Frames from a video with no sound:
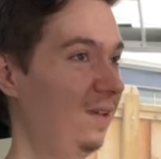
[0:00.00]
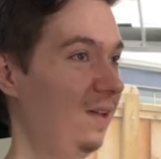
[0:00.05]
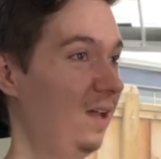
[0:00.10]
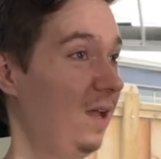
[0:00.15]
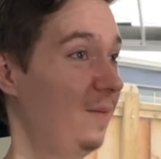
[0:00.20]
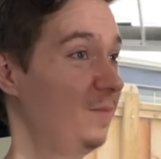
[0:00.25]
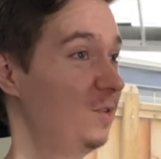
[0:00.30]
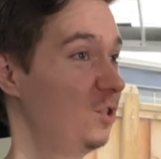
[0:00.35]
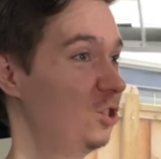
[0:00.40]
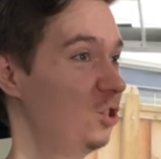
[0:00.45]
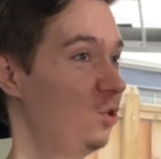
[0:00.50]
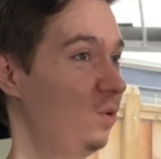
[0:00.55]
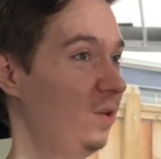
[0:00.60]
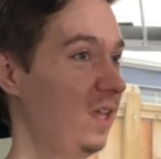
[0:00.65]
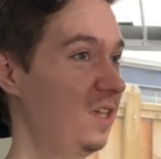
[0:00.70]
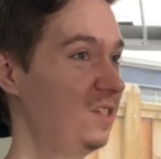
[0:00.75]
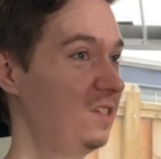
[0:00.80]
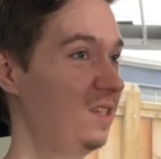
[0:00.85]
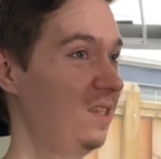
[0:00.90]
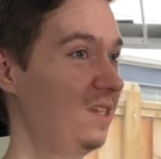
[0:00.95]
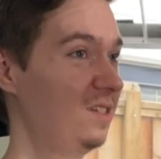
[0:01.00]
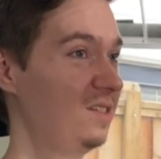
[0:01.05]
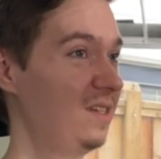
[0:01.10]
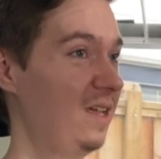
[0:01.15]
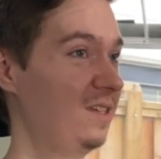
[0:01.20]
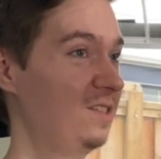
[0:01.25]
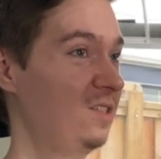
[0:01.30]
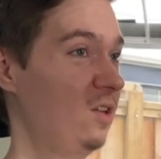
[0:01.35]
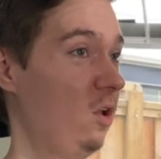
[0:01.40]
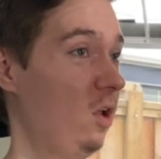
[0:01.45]
I'm just showcasing this
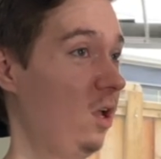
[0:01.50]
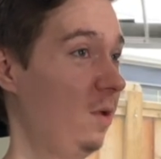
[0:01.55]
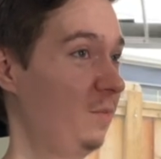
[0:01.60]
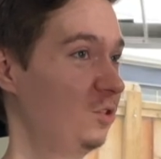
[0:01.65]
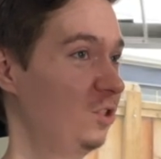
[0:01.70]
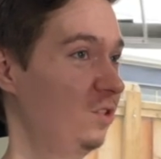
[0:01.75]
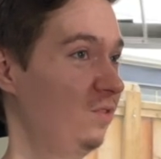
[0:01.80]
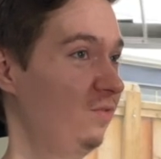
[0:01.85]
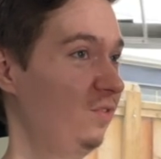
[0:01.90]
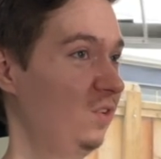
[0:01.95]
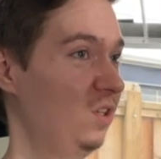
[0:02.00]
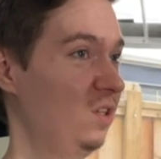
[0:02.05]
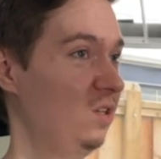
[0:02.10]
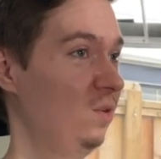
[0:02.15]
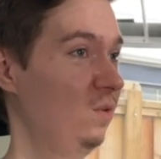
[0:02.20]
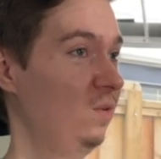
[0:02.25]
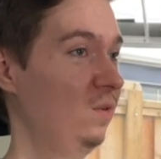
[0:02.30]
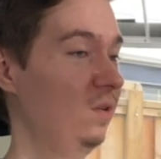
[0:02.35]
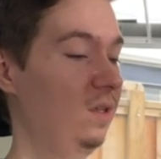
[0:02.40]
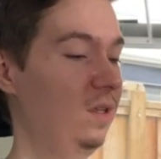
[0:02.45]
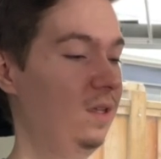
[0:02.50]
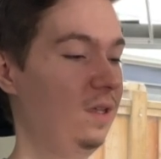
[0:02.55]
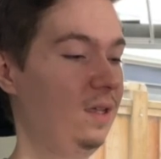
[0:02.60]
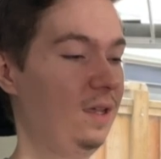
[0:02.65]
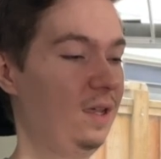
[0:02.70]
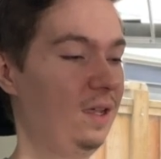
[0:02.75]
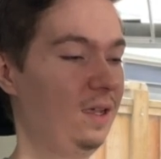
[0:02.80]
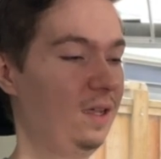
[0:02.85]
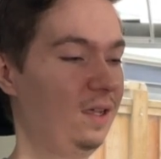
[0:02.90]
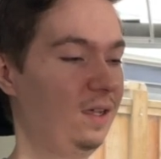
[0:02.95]
as an option for you
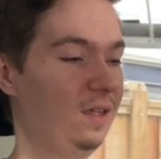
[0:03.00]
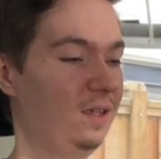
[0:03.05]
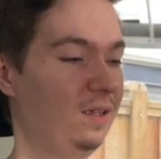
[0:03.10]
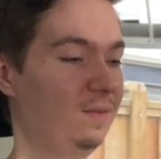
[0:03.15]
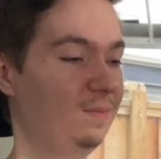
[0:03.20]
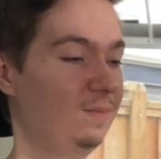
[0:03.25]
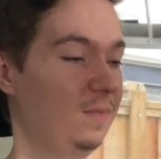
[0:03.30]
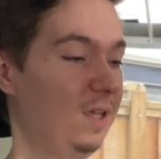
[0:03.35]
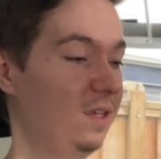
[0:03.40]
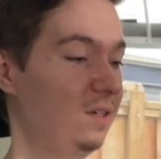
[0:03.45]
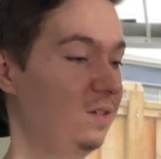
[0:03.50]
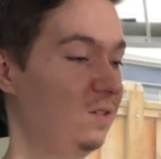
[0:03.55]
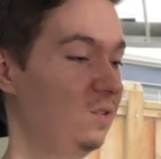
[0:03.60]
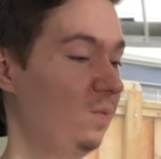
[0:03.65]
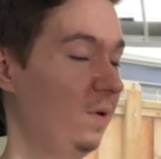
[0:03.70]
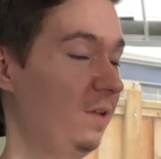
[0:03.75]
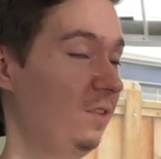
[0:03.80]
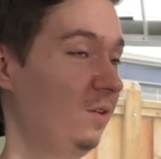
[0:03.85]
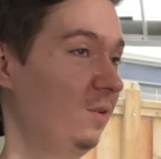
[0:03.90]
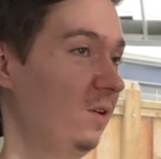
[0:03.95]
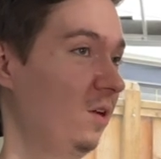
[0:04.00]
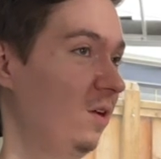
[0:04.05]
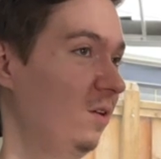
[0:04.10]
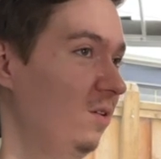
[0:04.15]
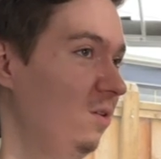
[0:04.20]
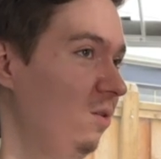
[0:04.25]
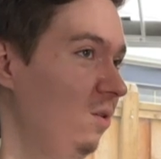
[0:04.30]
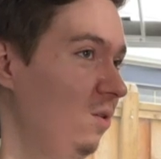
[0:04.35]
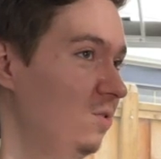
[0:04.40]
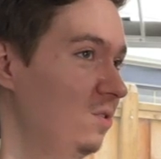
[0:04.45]
uh, and whether or not
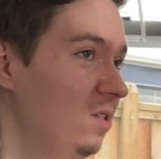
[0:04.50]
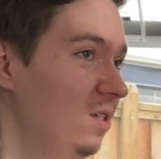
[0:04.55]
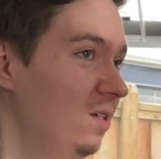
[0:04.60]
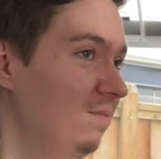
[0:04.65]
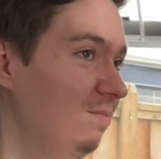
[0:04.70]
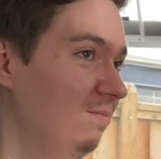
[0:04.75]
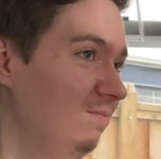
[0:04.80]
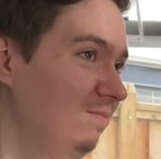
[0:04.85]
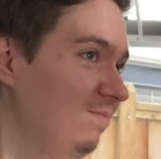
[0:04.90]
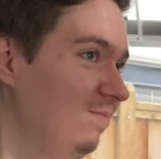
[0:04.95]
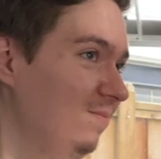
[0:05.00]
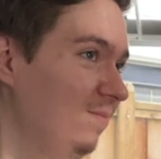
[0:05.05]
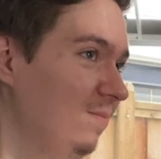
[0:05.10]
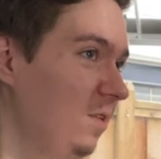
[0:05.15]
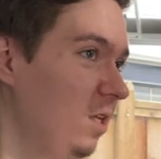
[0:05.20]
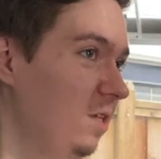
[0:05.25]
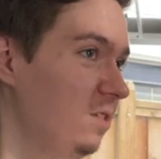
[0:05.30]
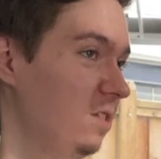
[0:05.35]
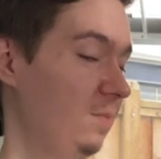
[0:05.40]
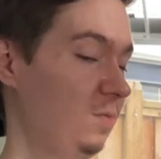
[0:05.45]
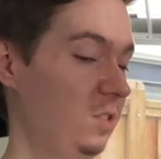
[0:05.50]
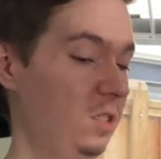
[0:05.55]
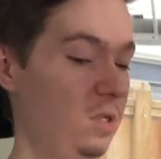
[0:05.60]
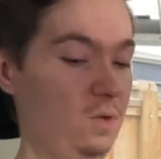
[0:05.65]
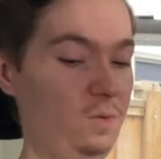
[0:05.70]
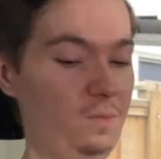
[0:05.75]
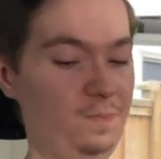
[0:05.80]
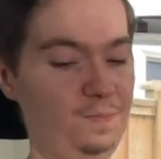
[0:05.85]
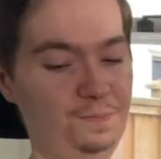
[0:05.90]
you use it, that's up to you.